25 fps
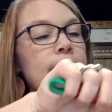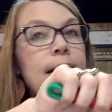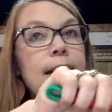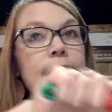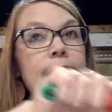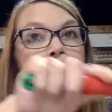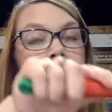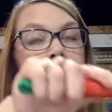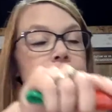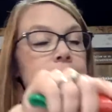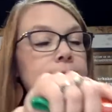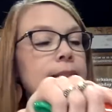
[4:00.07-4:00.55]

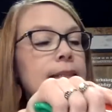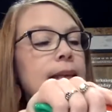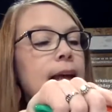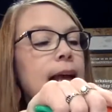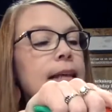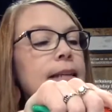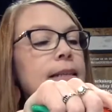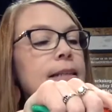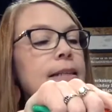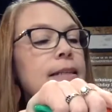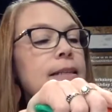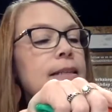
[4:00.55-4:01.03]
nice
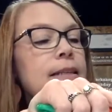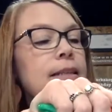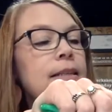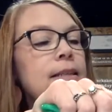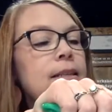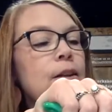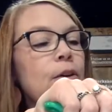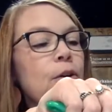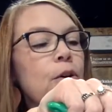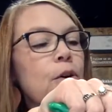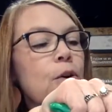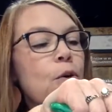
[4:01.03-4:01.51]
sized
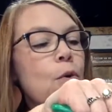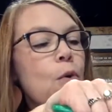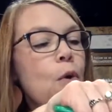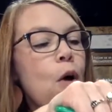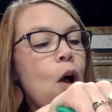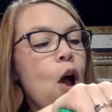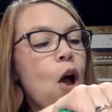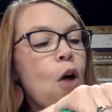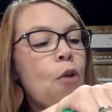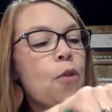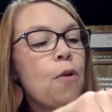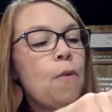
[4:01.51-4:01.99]
circle
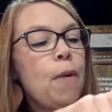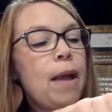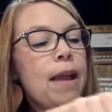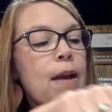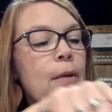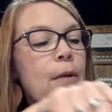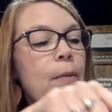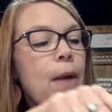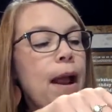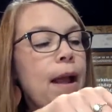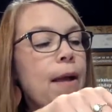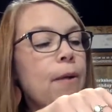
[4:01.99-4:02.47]
all the way
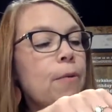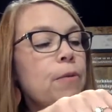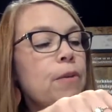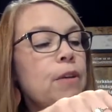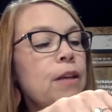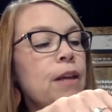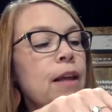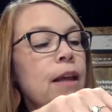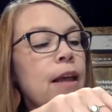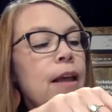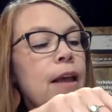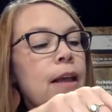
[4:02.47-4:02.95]

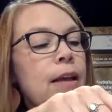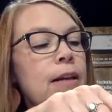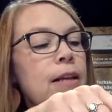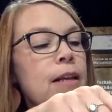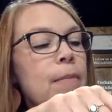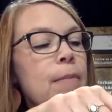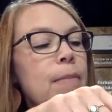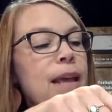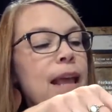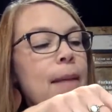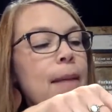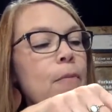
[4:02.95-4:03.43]
around
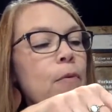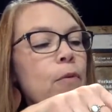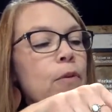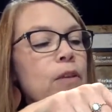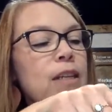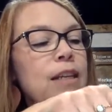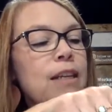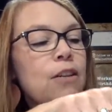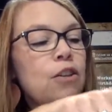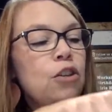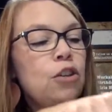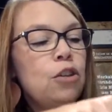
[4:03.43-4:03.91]
to be able
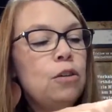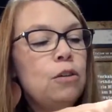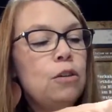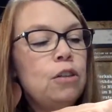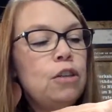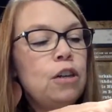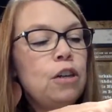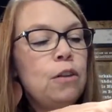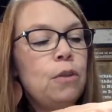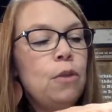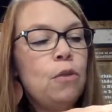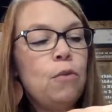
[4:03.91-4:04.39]
to
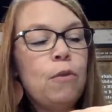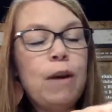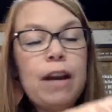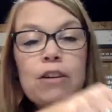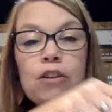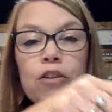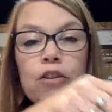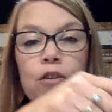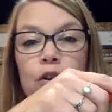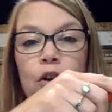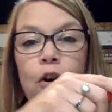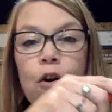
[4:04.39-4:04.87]

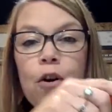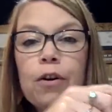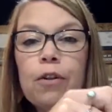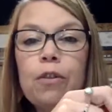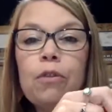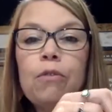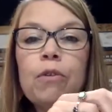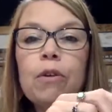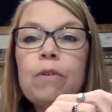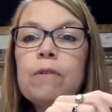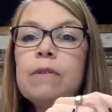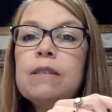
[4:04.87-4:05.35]
thread your yarn
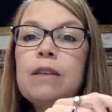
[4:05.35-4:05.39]
through.